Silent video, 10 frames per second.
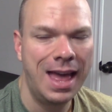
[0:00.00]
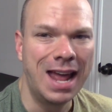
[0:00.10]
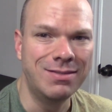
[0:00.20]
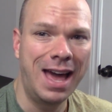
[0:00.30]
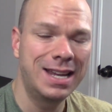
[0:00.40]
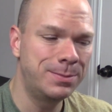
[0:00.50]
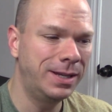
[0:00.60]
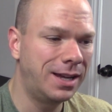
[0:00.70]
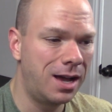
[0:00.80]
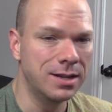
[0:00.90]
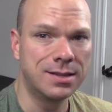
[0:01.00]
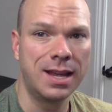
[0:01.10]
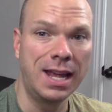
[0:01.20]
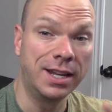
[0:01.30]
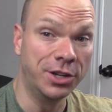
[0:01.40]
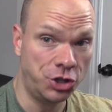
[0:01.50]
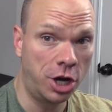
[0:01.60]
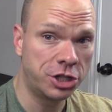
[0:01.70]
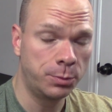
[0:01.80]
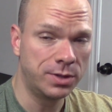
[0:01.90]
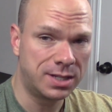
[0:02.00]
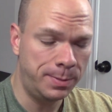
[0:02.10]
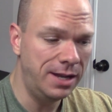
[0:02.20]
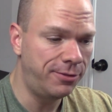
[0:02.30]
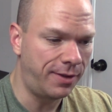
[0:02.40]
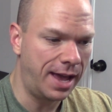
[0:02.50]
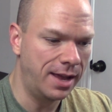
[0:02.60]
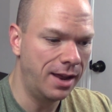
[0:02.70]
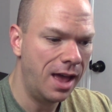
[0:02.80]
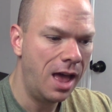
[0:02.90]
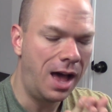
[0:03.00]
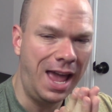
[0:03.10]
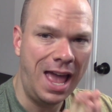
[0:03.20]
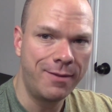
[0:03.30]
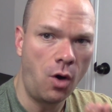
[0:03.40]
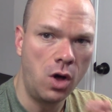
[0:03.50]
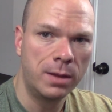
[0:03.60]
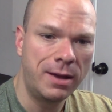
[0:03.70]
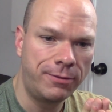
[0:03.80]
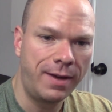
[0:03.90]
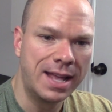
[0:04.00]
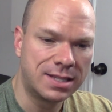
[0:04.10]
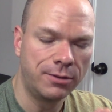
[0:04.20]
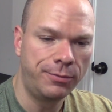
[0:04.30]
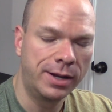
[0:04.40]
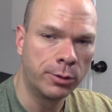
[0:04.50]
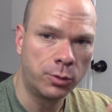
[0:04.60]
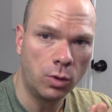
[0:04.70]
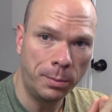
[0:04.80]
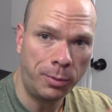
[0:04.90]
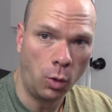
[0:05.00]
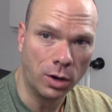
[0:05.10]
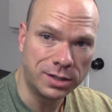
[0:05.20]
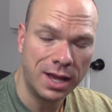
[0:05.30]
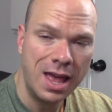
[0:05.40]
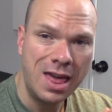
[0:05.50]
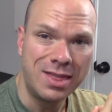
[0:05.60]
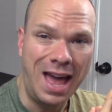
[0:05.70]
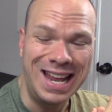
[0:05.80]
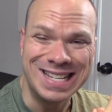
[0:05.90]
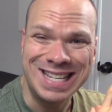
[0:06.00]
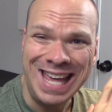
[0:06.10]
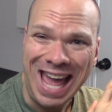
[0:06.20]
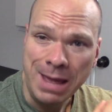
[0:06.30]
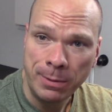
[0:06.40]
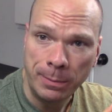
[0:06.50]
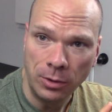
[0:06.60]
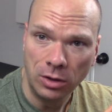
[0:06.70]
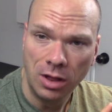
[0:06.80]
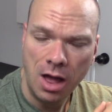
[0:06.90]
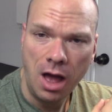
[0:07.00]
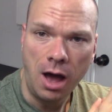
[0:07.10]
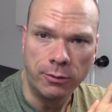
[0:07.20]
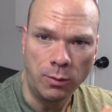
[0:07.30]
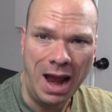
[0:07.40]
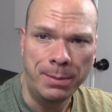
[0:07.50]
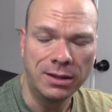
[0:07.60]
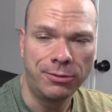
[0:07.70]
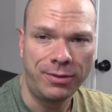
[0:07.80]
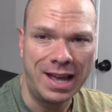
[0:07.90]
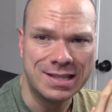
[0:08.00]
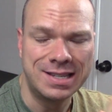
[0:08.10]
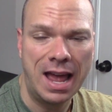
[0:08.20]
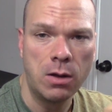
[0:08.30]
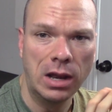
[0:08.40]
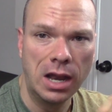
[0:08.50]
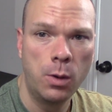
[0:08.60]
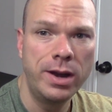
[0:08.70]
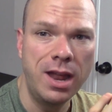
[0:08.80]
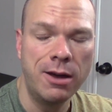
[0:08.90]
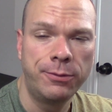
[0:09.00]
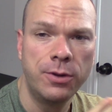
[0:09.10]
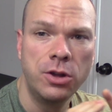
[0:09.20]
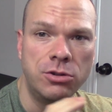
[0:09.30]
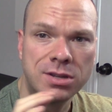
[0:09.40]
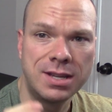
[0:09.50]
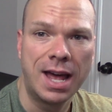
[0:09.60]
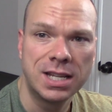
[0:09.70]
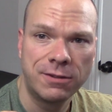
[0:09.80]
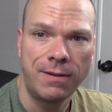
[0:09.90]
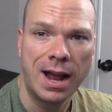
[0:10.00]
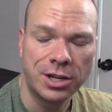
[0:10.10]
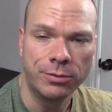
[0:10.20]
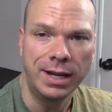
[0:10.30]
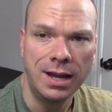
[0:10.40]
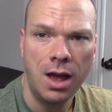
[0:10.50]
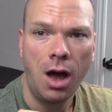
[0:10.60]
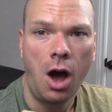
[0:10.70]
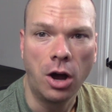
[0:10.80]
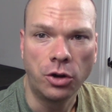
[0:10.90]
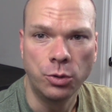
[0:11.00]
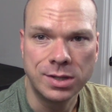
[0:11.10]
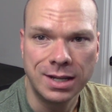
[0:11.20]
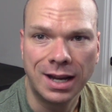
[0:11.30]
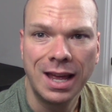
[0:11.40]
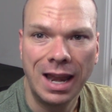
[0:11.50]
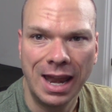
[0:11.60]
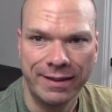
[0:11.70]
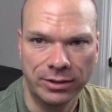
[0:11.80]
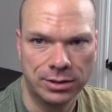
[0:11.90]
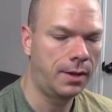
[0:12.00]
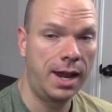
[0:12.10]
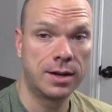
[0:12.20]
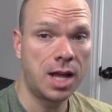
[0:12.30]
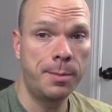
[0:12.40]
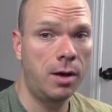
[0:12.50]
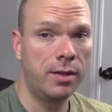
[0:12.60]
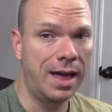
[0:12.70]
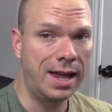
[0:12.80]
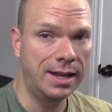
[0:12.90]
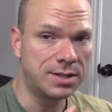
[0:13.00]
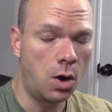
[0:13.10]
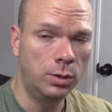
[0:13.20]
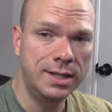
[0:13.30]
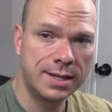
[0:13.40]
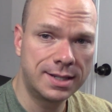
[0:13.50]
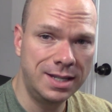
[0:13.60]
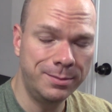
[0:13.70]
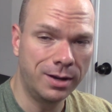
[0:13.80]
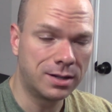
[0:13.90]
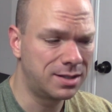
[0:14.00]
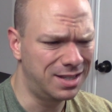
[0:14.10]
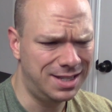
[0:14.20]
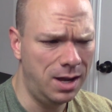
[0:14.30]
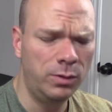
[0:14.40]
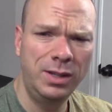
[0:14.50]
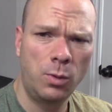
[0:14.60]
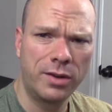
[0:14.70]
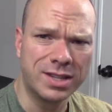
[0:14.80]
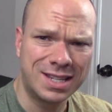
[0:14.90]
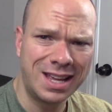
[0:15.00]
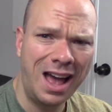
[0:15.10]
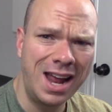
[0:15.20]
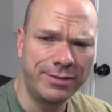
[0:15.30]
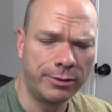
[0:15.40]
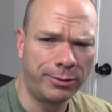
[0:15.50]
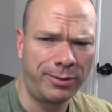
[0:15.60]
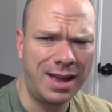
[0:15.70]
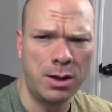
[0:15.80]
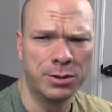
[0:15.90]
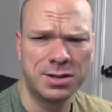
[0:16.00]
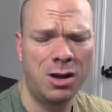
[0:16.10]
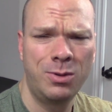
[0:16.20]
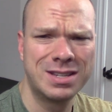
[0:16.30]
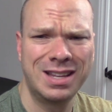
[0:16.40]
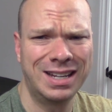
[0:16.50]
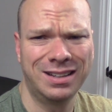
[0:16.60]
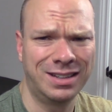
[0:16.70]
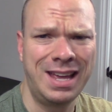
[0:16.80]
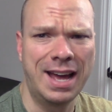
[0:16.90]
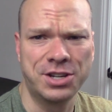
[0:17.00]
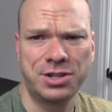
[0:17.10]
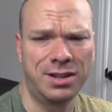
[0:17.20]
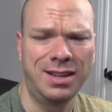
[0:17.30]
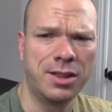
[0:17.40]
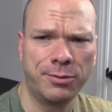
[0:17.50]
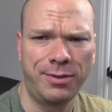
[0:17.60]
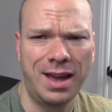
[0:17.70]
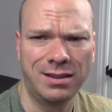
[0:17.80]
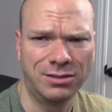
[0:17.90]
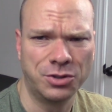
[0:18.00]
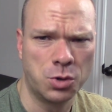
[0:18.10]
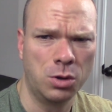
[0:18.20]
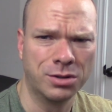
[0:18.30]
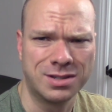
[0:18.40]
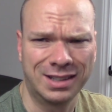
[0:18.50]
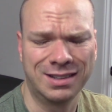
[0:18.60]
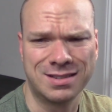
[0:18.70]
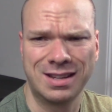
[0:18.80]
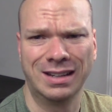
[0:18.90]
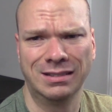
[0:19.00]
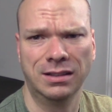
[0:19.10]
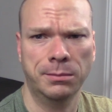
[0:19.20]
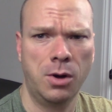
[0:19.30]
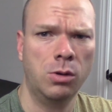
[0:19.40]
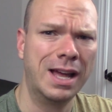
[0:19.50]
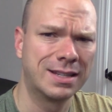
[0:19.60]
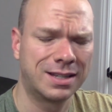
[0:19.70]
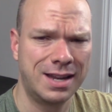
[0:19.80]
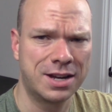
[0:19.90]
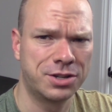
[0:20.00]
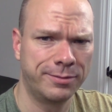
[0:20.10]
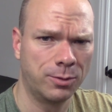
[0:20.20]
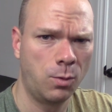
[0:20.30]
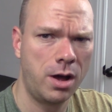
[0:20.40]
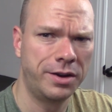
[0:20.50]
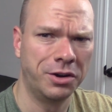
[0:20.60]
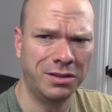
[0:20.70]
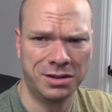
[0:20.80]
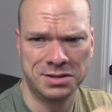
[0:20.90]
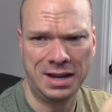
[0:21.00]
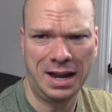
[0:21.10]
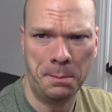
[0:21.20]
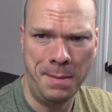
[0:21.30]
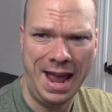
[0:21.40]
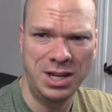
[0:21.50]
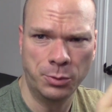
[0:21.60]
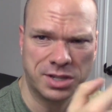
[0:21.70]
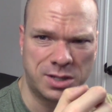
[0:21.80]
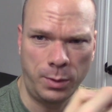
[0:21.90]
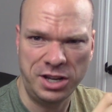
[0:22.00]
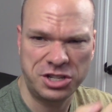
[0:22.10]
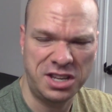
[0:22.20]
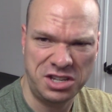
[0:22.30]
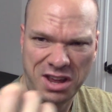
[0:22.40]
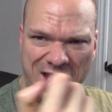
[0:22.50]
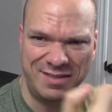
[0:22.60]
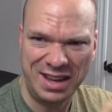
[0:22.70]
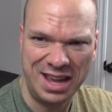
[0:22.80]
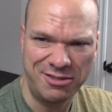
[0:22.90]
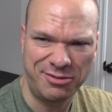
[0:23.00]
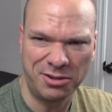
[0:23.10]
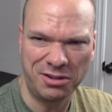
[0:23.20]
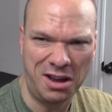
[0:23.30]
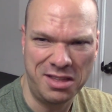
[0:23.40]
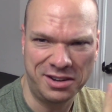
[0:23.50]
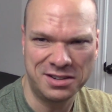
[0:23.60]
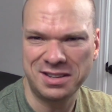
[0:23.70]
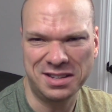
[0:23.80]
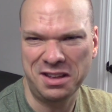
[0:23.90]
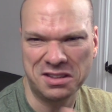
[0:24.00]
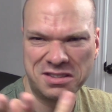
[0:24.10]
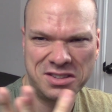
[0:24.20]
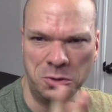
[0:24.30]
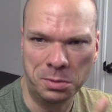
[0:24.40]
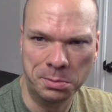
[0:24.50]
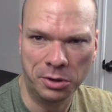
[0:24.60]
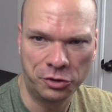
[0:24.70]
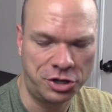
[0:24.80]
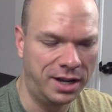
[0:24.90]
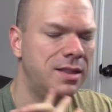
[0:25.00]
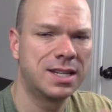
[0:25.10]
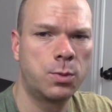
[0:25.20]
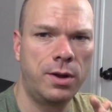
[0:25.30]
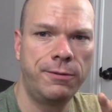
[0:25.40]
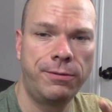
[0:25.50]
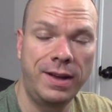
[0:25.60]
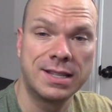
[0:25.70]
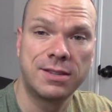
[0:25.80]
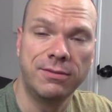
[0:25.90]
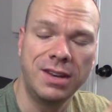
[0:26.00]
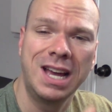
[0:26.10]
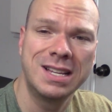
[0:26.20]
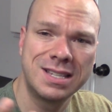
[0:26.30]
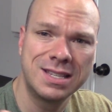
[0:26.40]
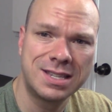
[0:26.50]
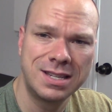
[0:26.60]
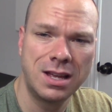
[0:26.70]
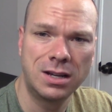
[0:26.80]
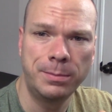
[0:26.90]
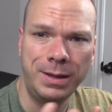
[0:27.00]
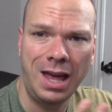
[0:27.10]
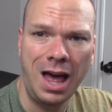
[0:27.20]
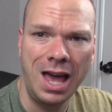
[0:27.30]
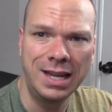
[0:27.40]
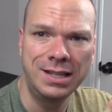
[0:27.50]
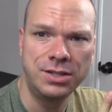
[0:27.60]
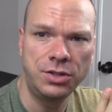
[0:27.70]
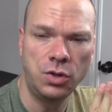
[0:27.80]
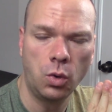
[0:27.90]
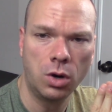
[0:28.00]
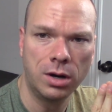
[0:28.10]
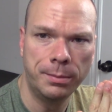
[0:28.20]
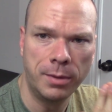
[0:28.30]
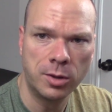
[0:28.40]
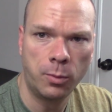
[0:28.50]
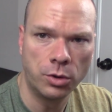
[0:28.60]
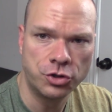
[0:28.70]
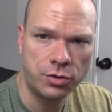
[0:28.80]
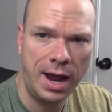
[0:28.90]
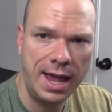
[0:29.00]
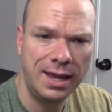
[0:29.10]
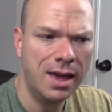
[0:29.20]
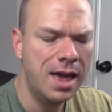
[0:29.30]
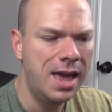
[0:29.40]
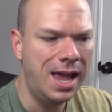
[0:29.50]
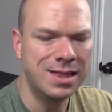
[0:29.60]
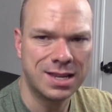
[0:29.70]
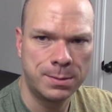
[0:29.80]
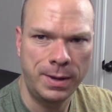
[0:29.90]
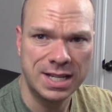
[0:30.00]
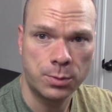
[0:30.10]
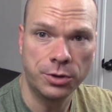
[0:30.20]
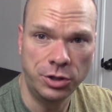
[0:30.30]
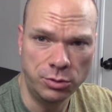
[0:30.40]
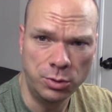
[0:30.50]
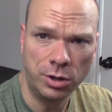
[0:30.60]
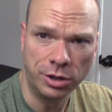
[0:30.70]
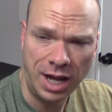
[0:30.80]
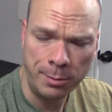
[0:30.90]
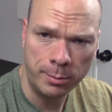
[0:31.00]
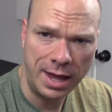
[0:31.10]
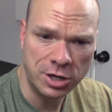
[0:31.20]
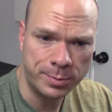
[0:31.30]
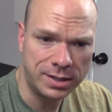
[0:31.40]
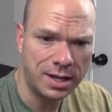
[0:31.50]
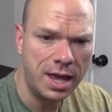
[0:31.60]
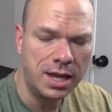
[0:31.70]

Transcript: And that is because, in conjunction with SpeedFan, I have all of my fans configured through a port that is capable of ramping the fans down low enough to satisfactory acoustic levels. And on top of all that, it's only 16 bucks. It's the only one of its kind I've ever found. There's always like a catch to the other fan controllers. Like there's like a Molex connection for one, or there's like a manual switch that you have to hit for others. It's all stupid bullshit. This one fits nice and snug behind your motherboard tray in the space where you do all your cable management.